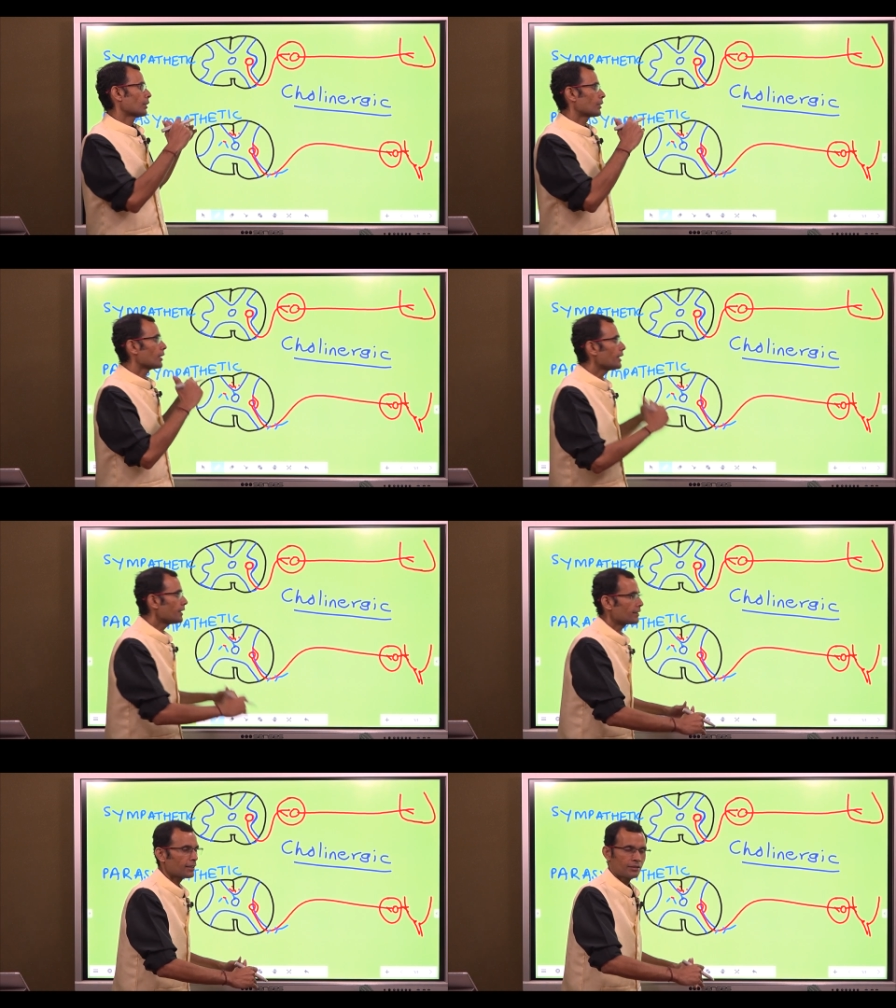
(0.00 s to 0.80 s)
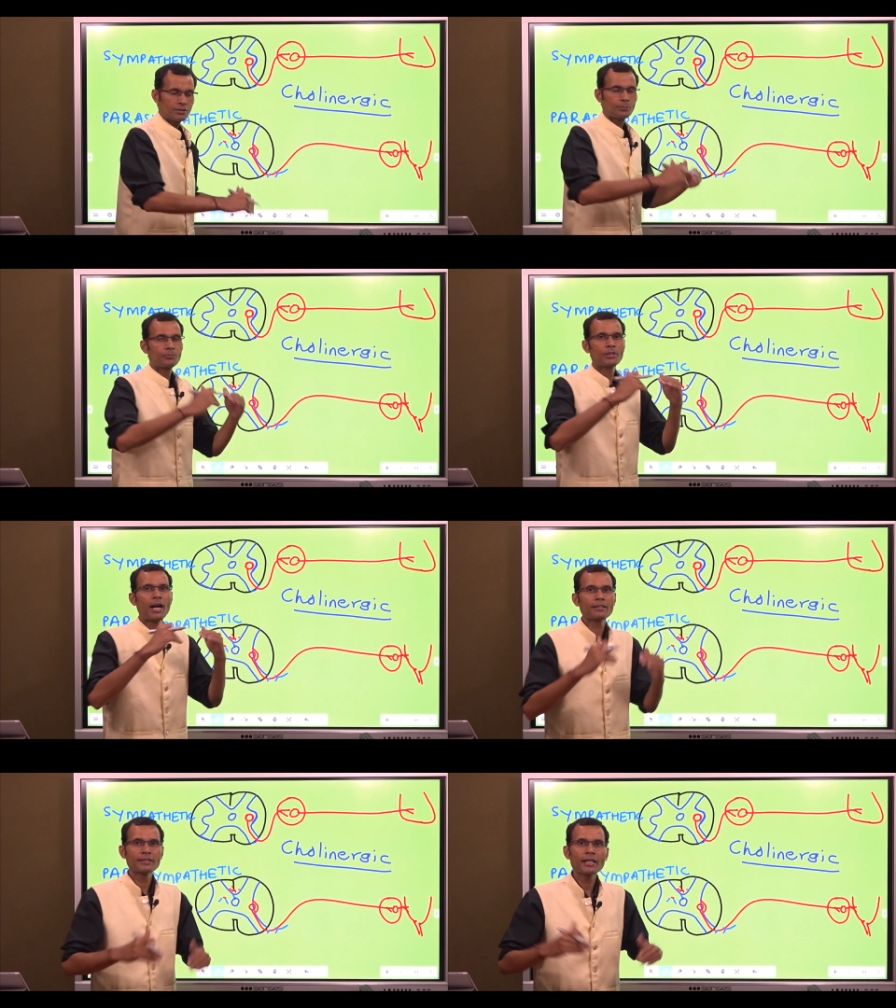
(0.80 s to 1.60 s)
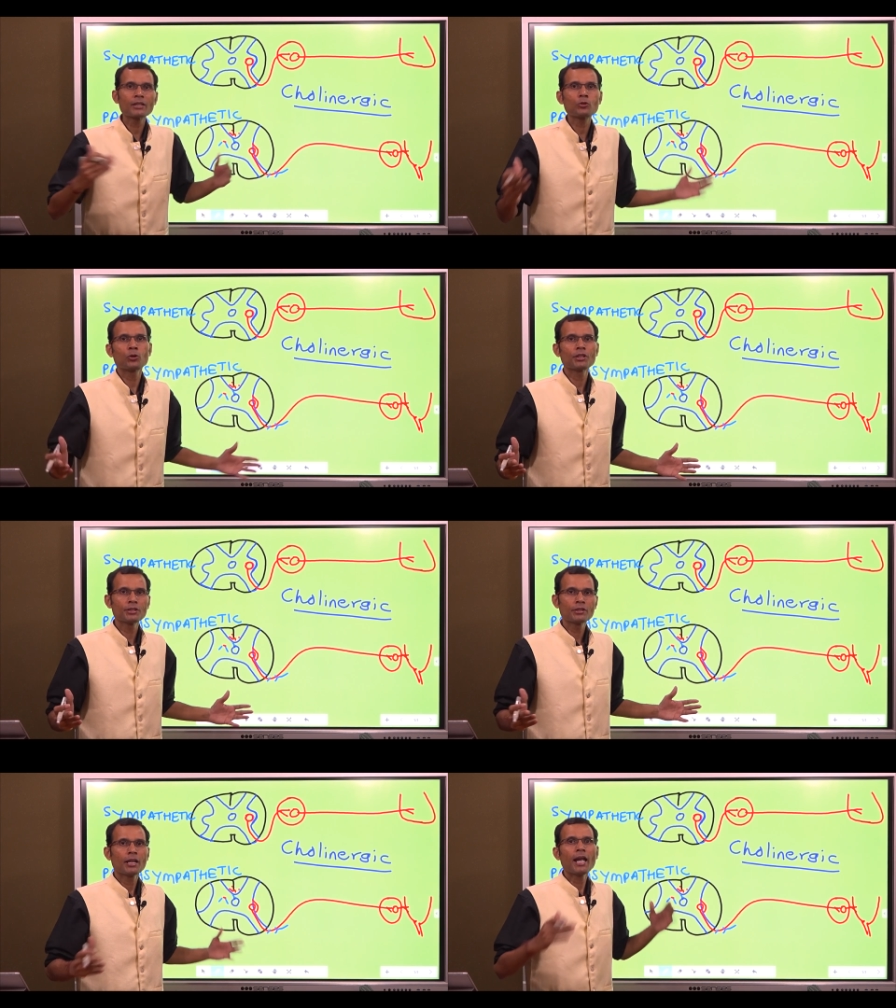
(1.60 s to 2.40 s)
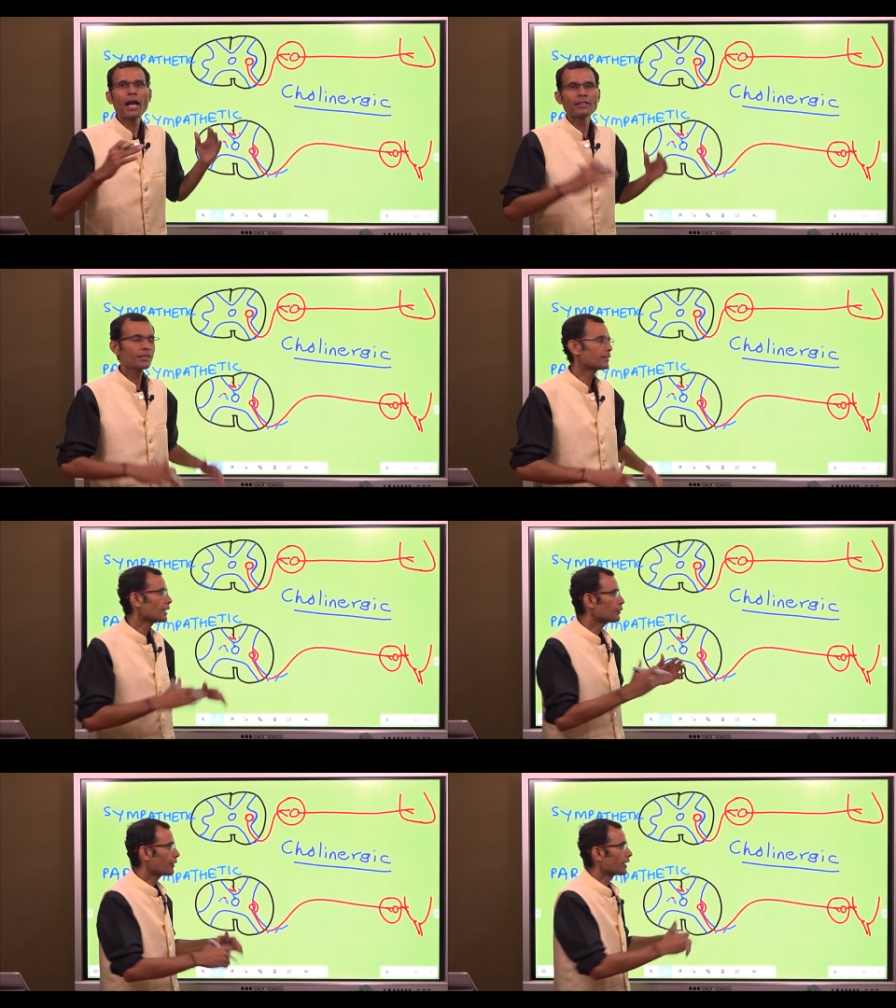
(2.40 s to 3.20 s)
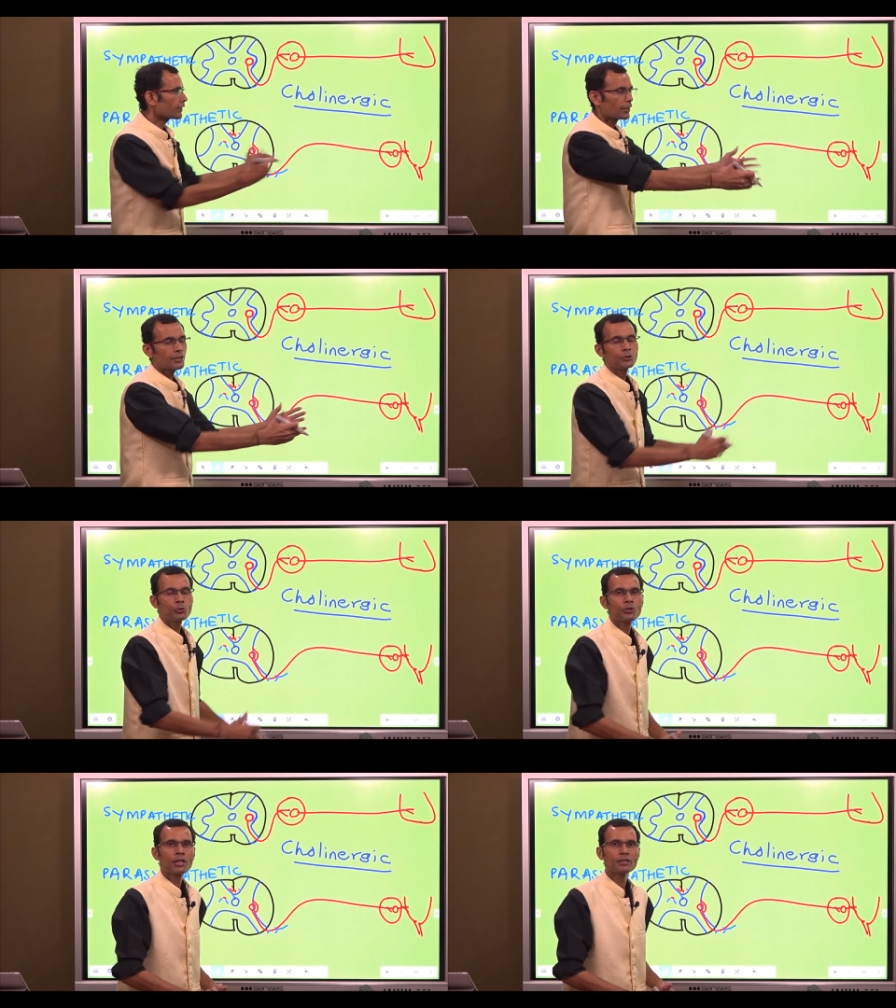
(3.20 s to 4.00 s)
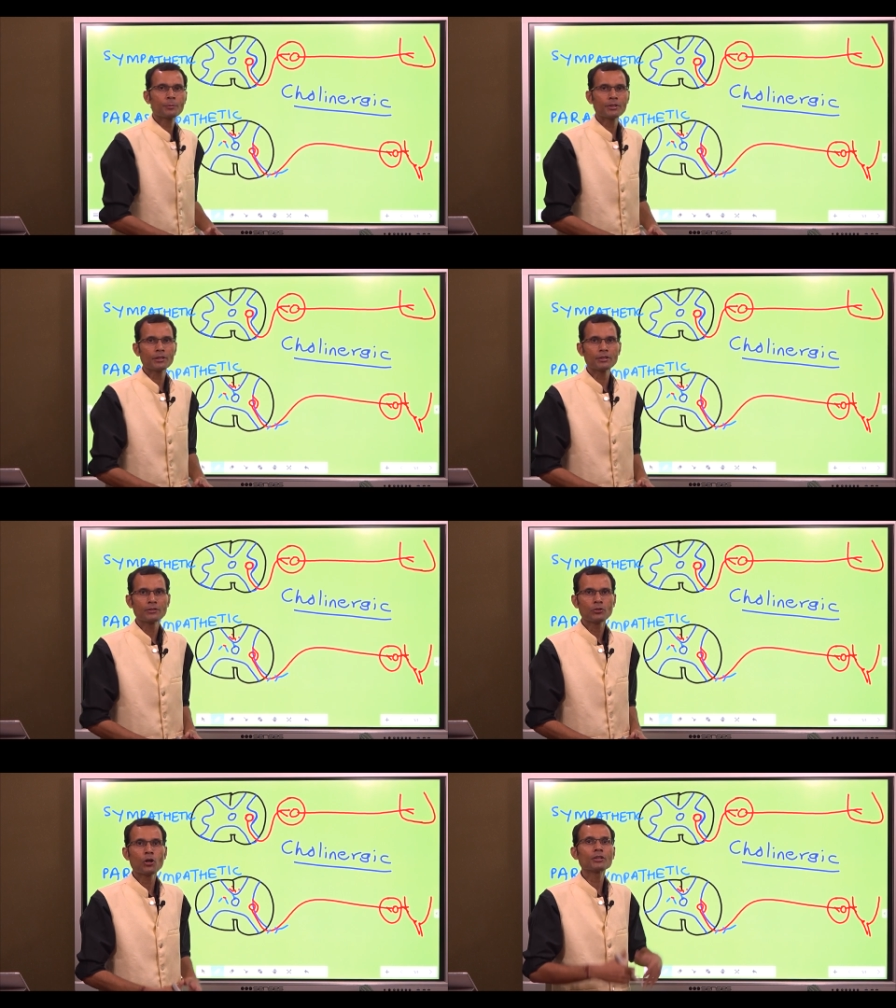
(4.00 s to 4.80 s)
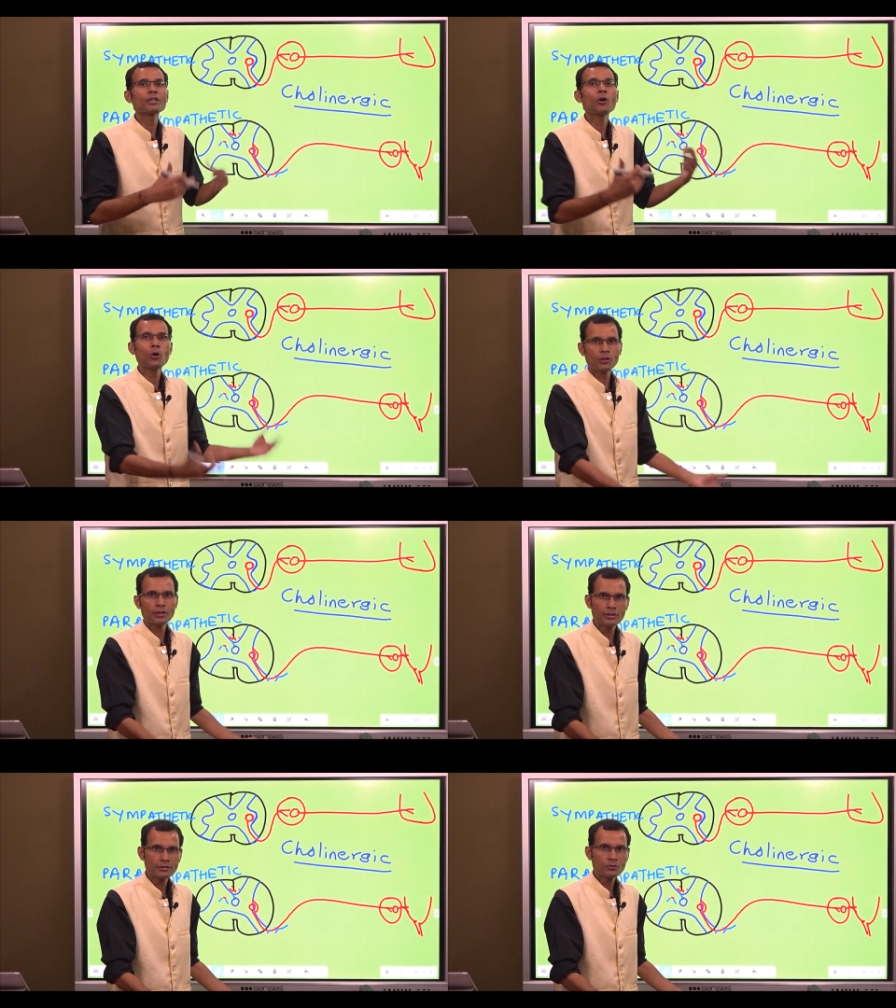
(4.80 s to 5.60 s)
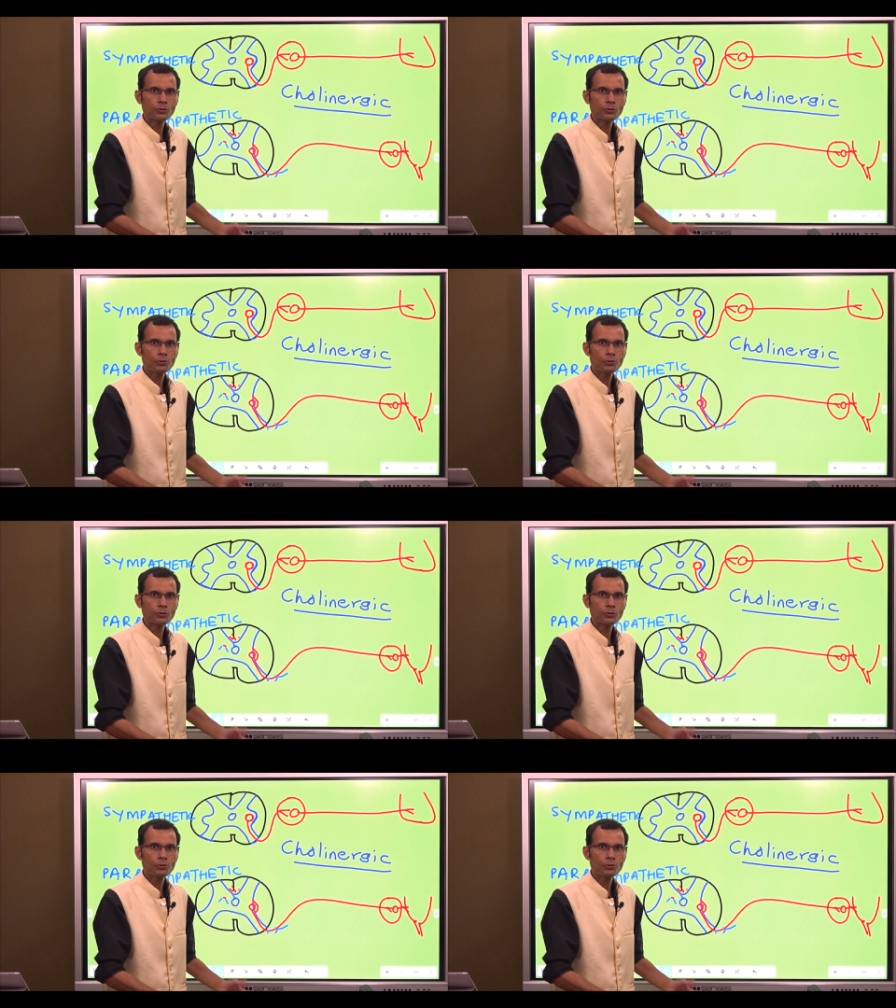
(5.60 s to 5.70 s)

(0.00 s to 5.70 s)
releases acetylcholine as its effector neurotransmitter on the organs.